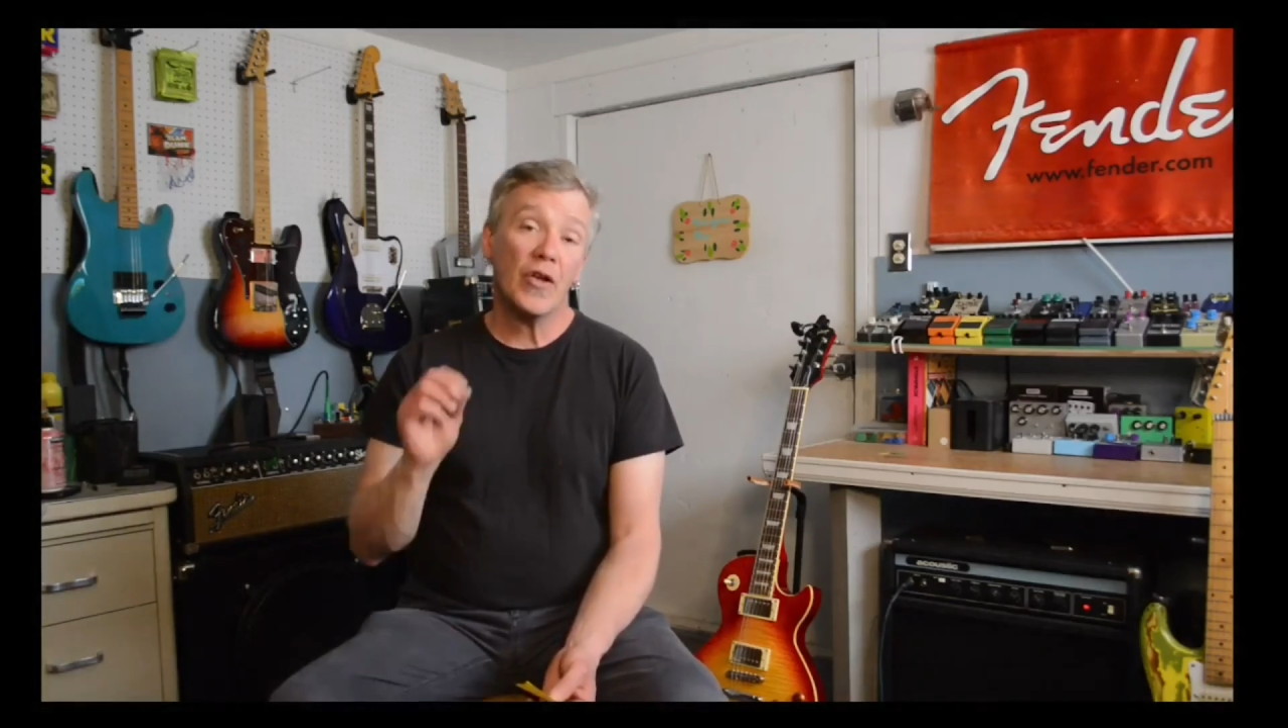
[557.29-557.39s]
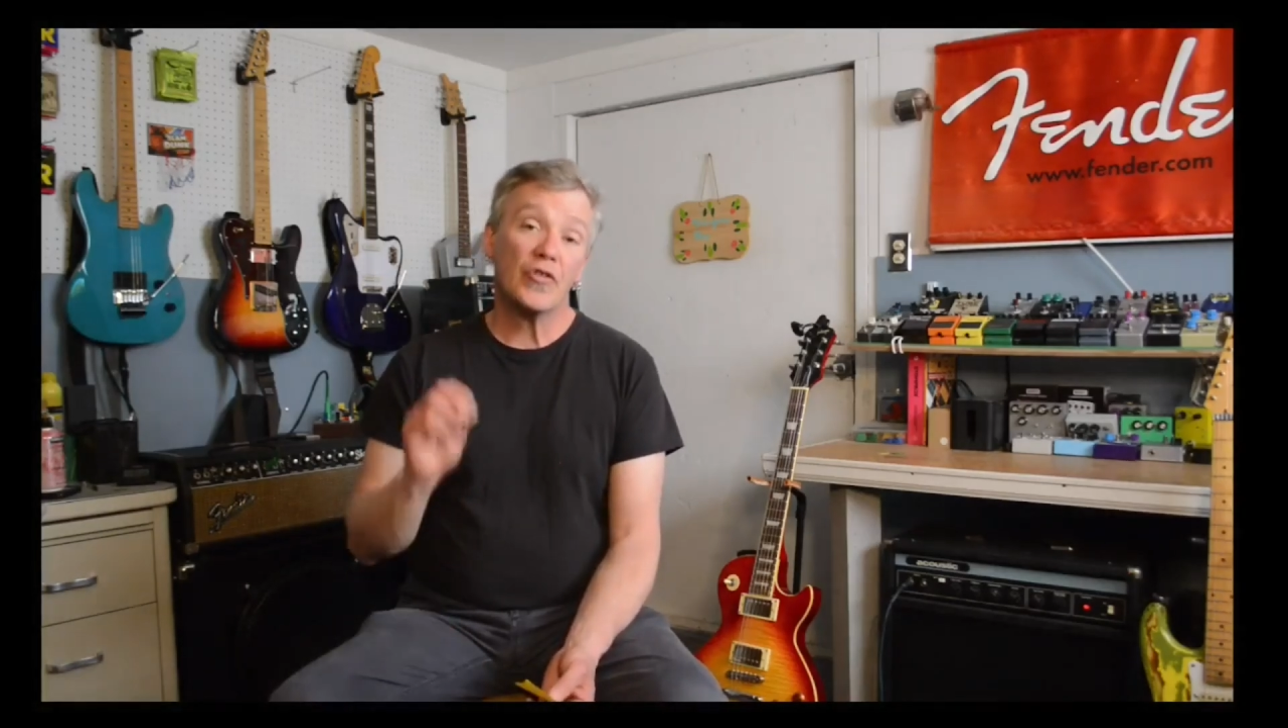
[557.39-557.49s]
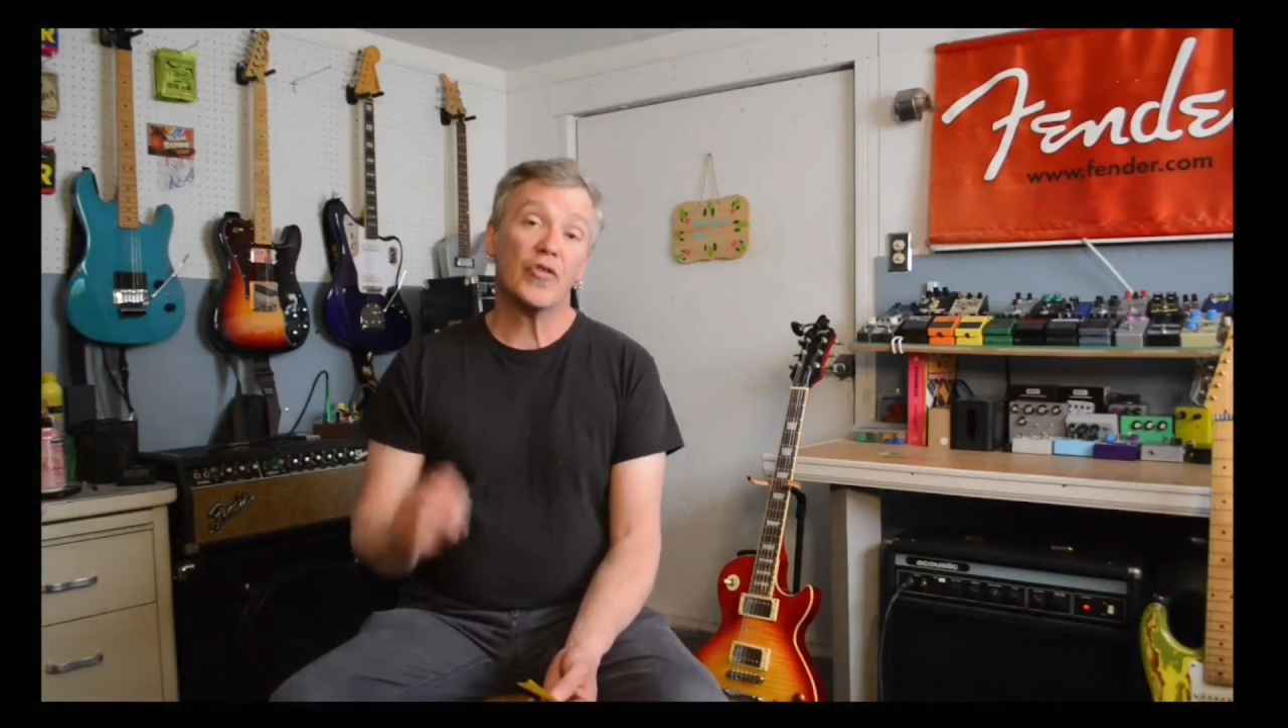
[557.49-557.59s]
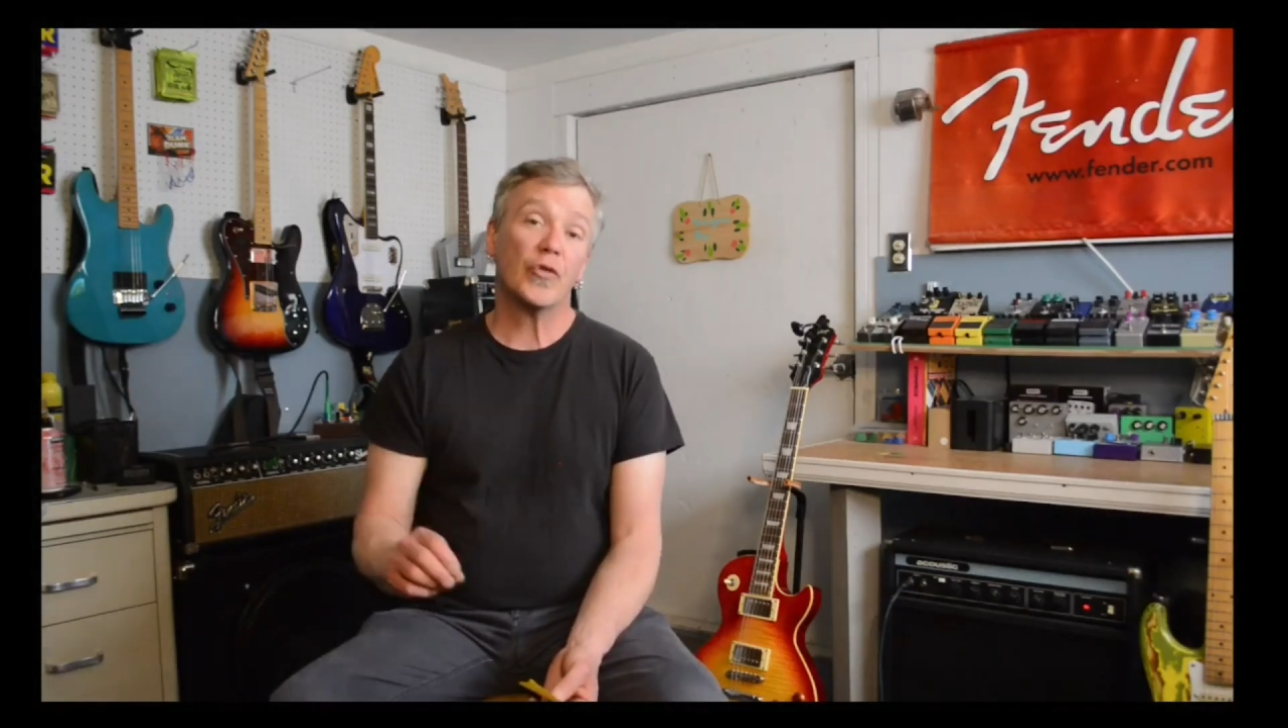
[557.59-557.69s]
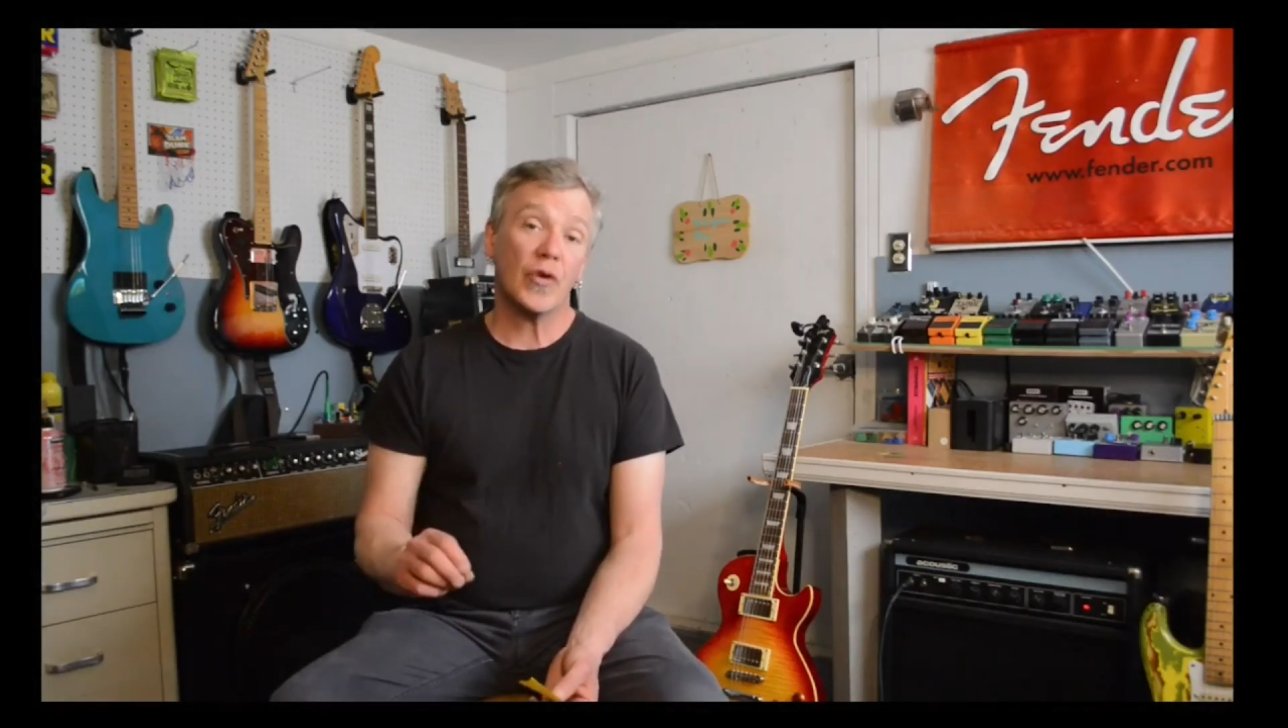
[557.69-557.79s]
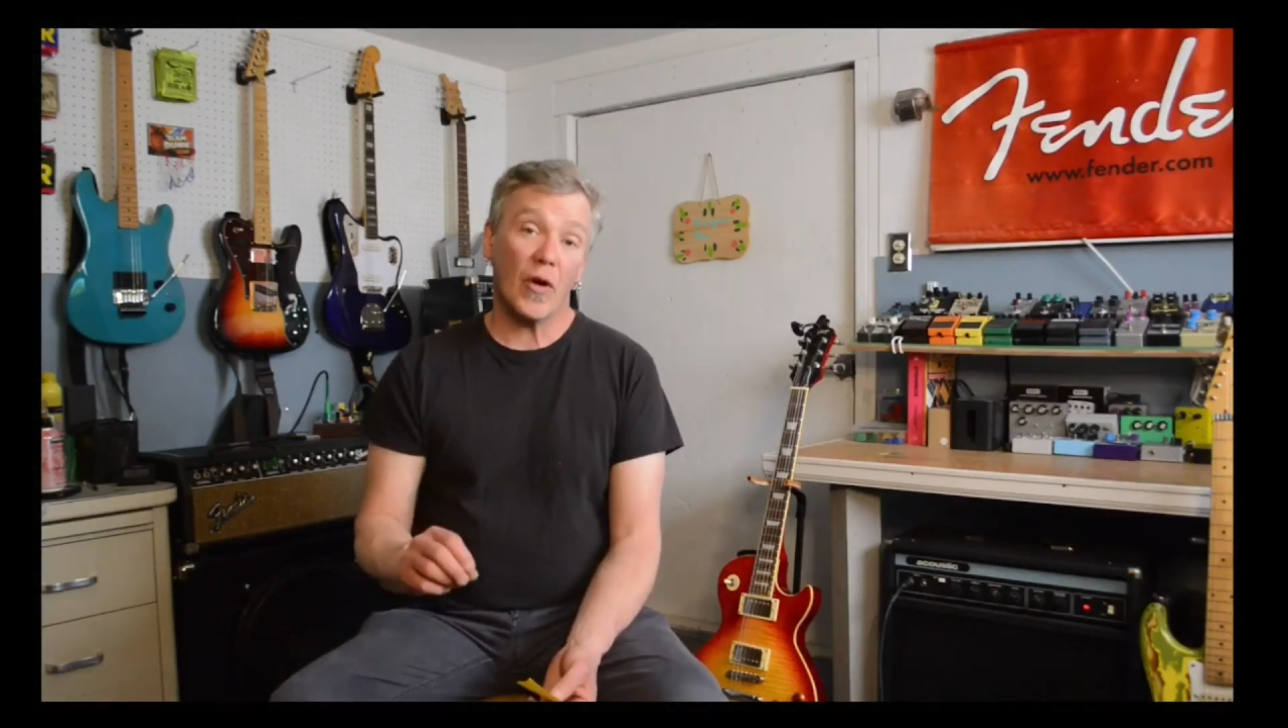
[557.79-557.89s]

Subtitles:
to your